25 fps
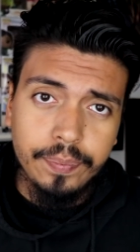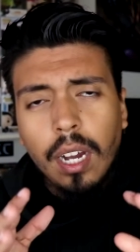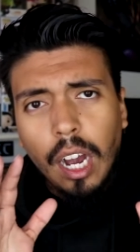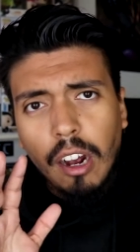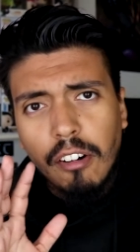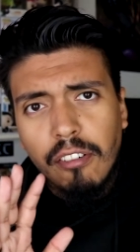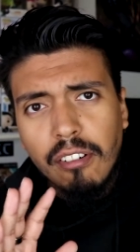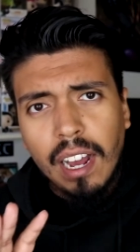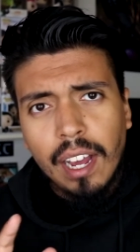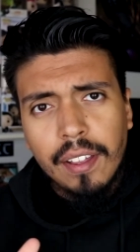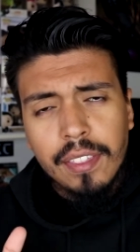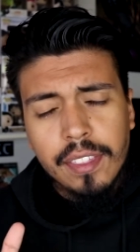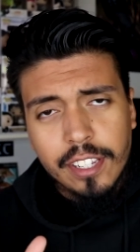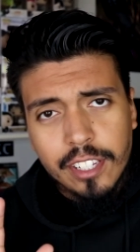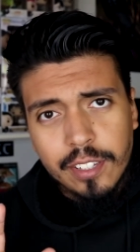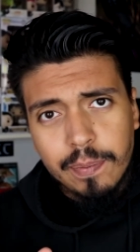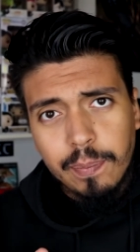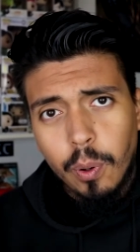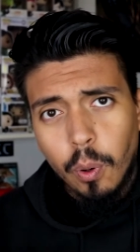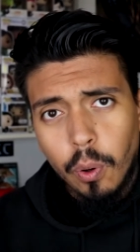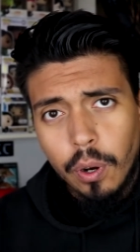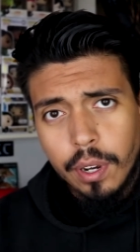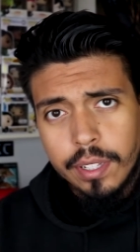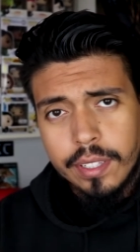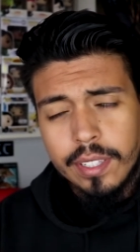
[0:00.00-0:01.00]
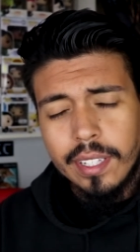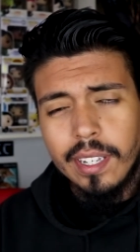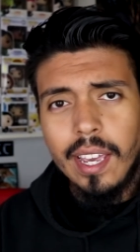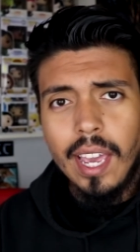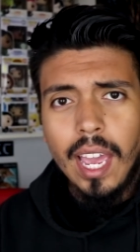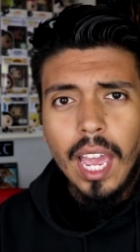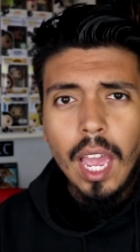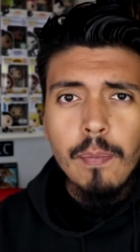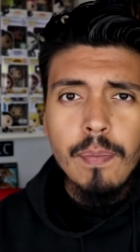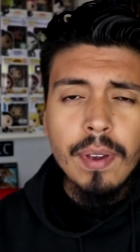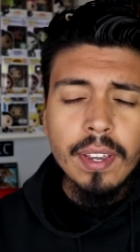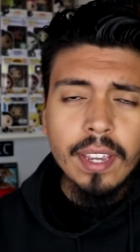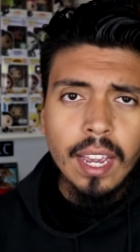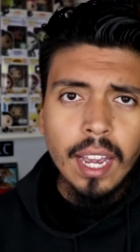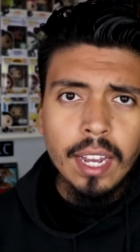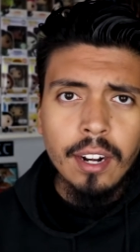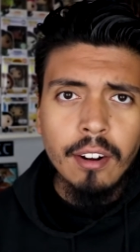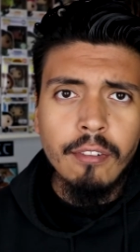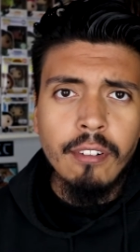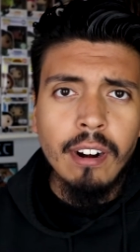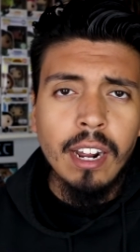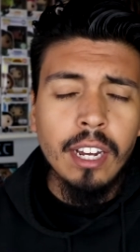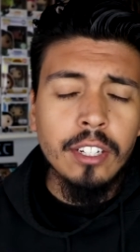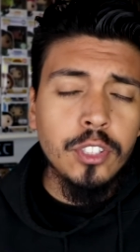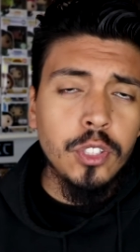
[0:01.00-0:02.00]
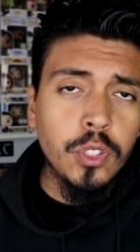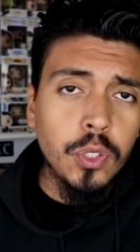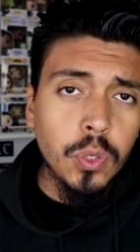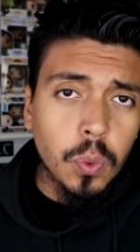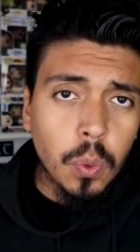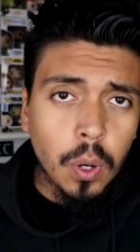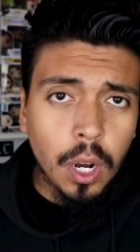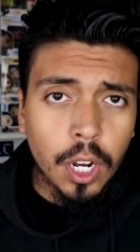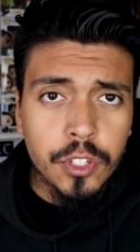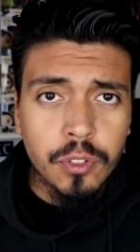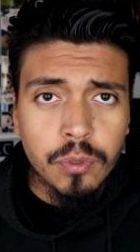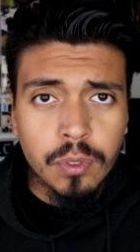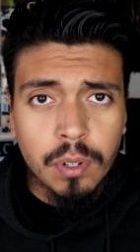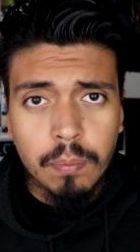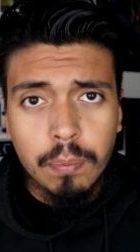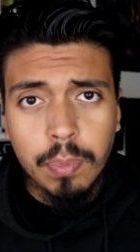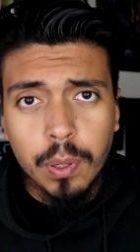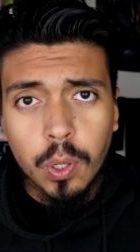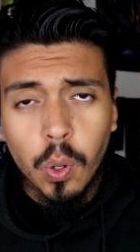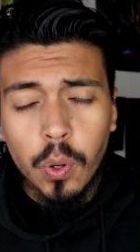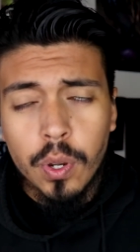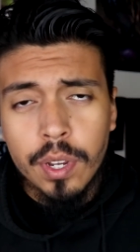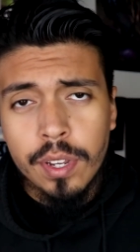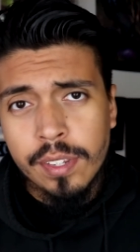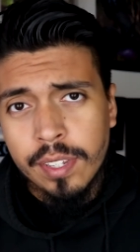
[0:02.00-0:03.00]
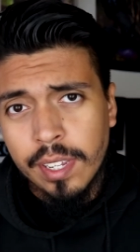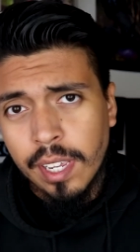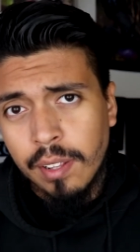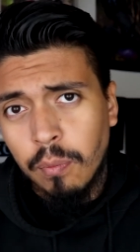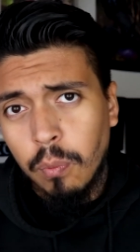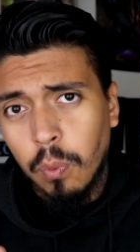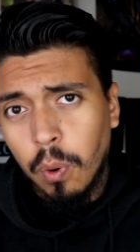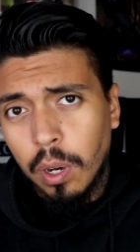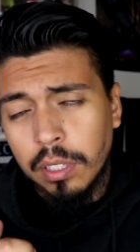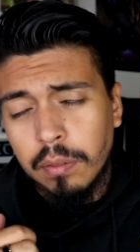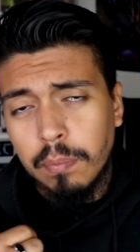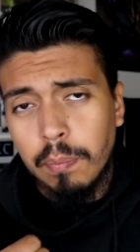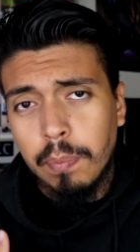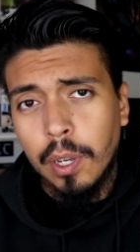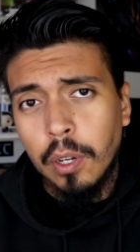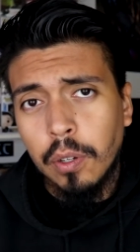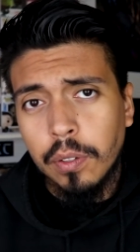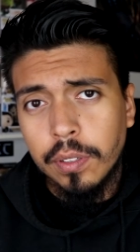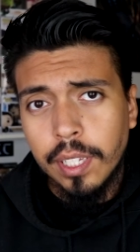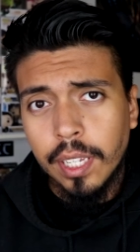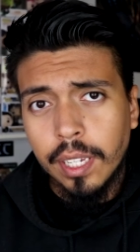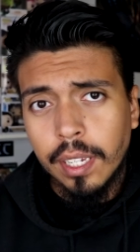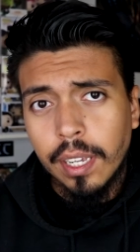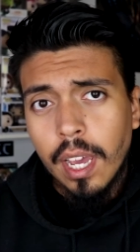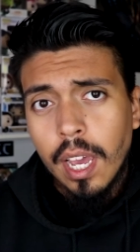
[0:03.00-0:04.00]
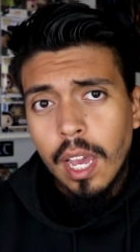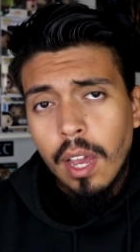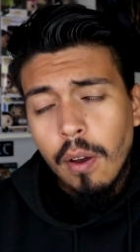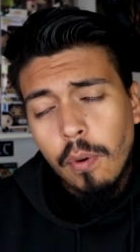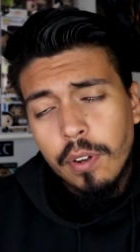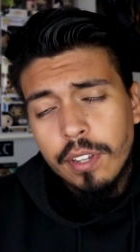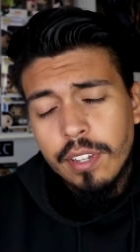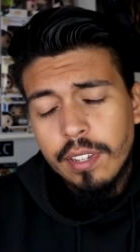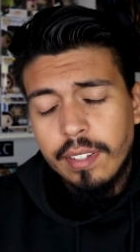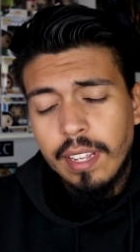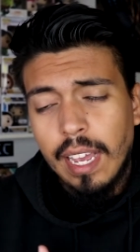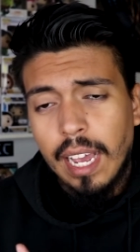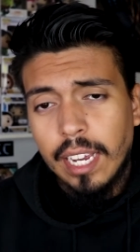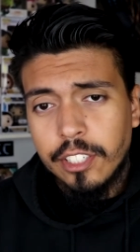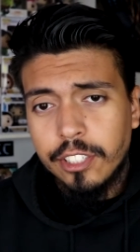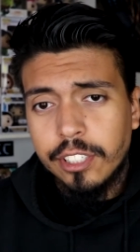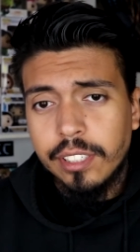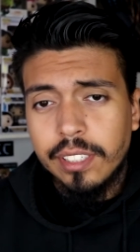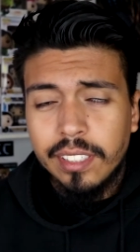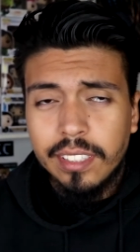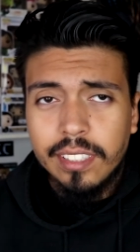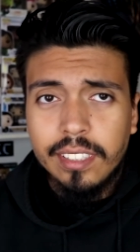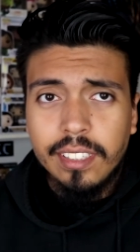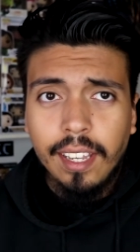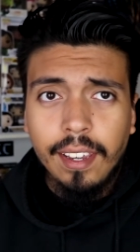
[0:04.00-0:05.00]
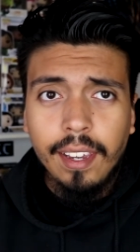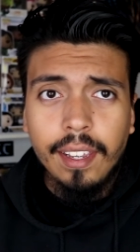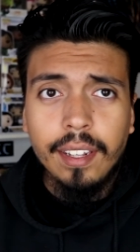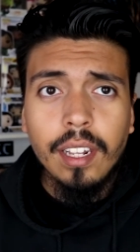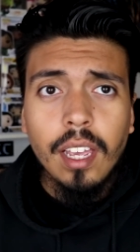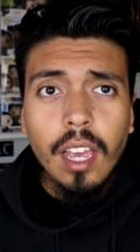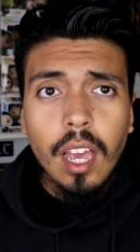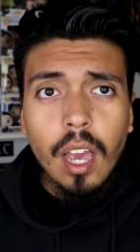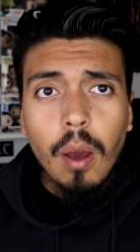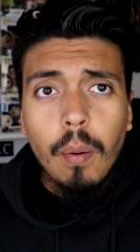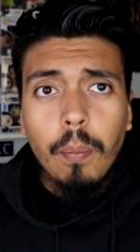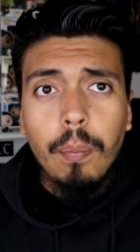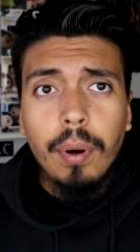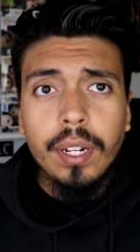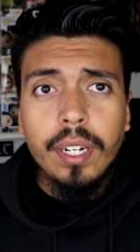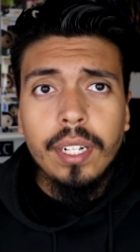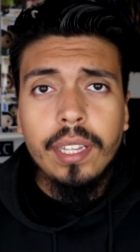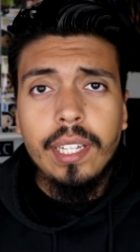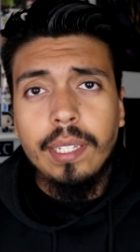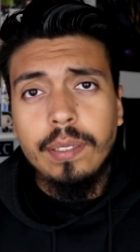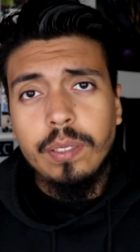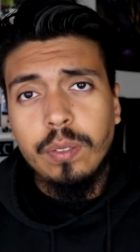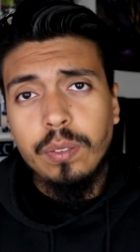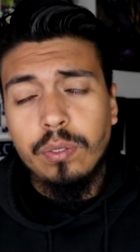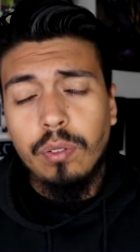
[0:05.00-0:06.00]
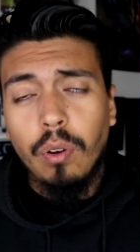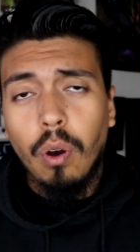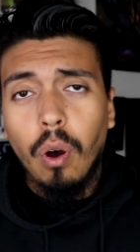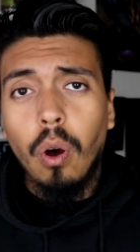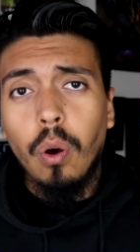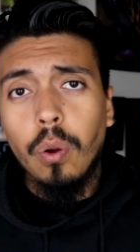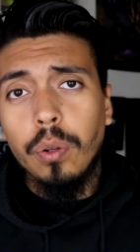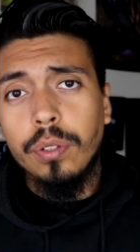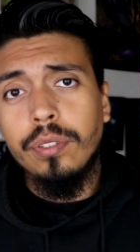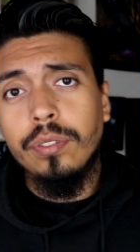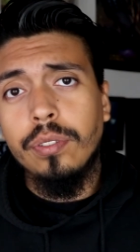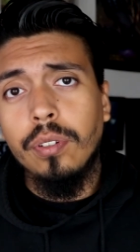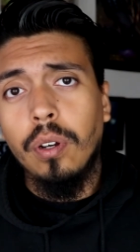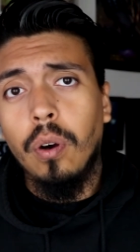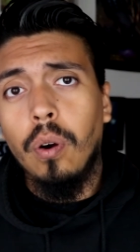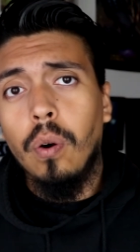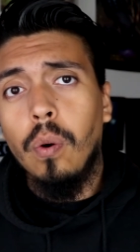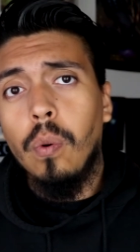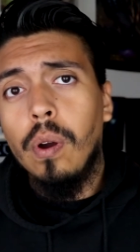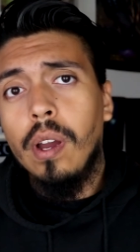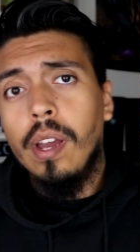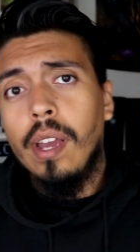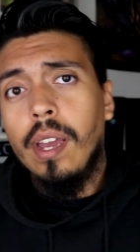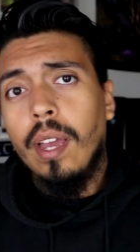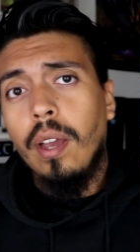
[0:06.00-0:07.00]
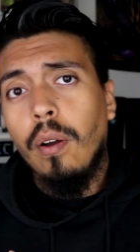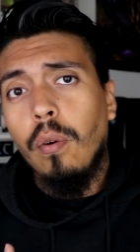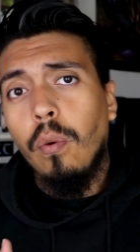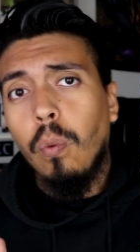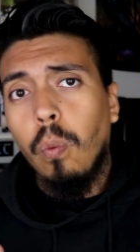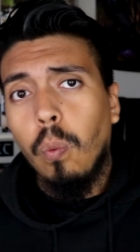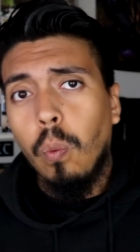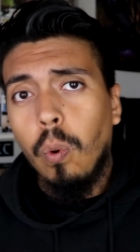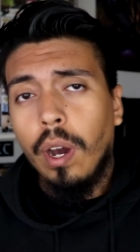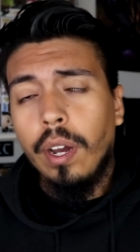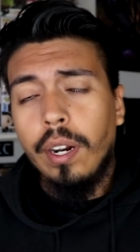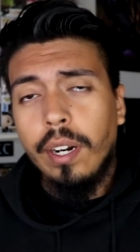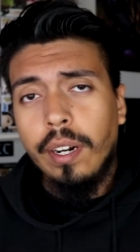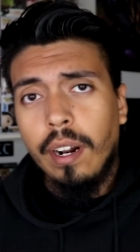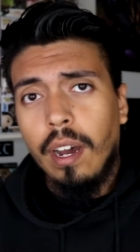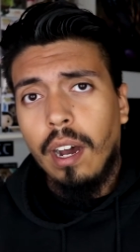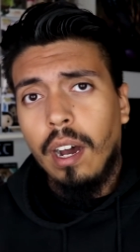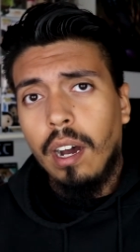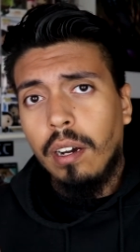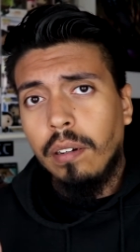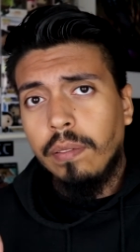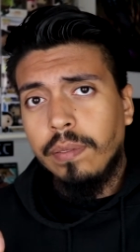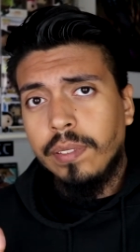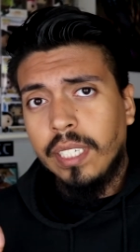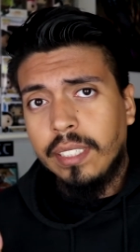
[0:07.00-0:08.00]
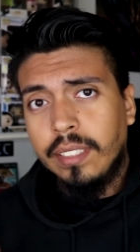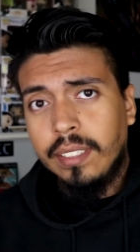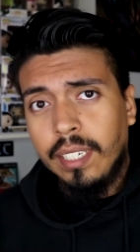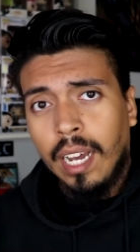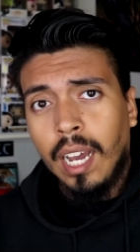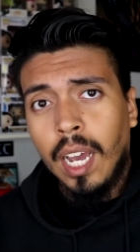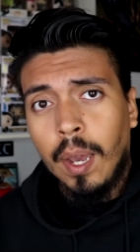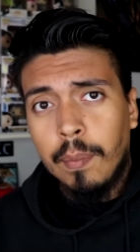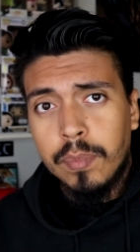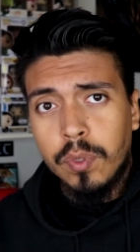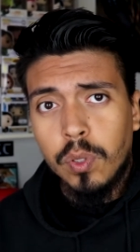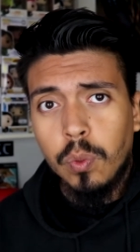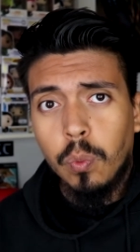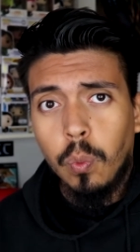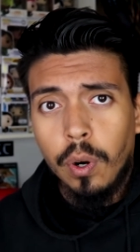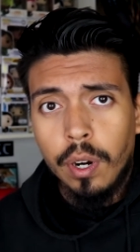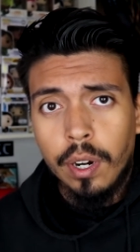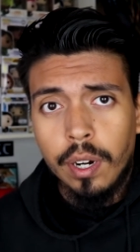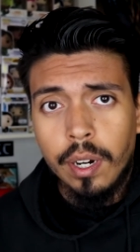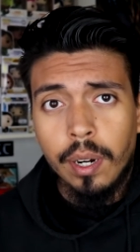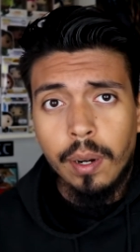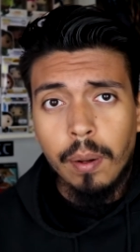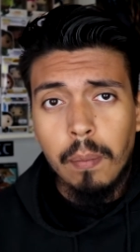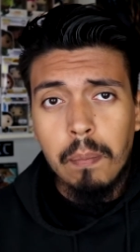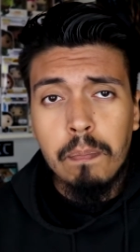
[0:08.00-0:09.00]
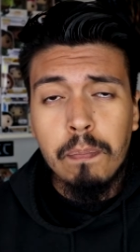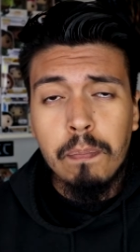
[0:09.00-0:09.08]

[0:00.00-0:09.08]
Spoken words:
Around this point, Epic had around 200 employees in one building, which is actually insane, but this is also one of the times where